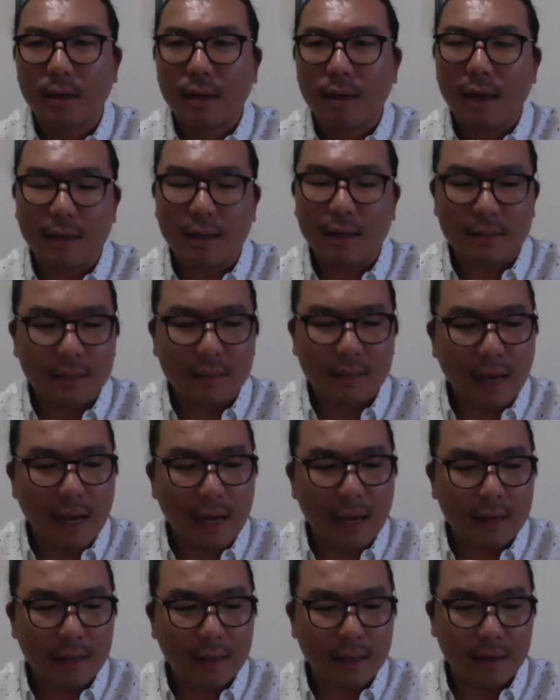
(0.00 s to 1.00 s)

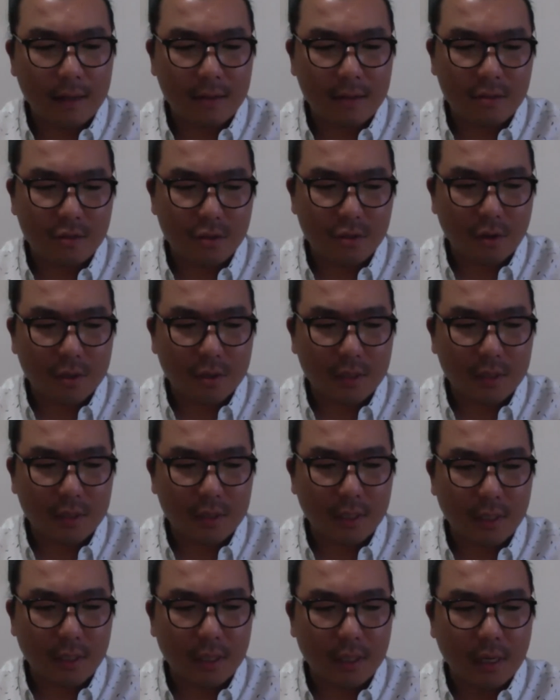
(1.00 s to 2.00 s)
anxiety, and
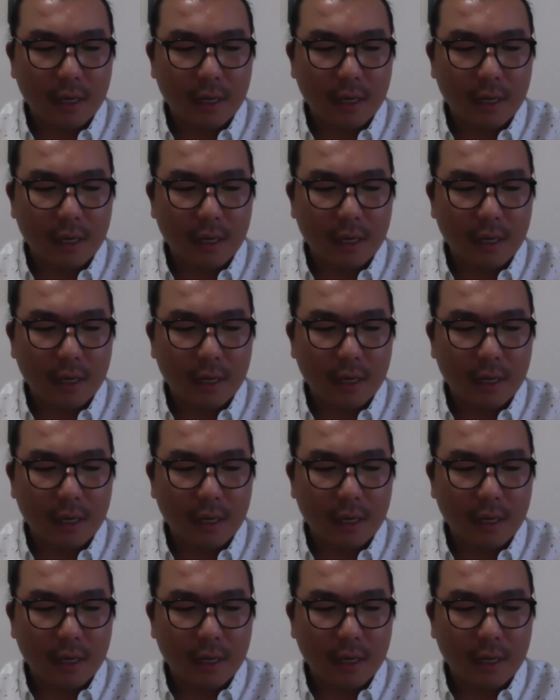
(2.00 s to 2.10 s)
uncertainty.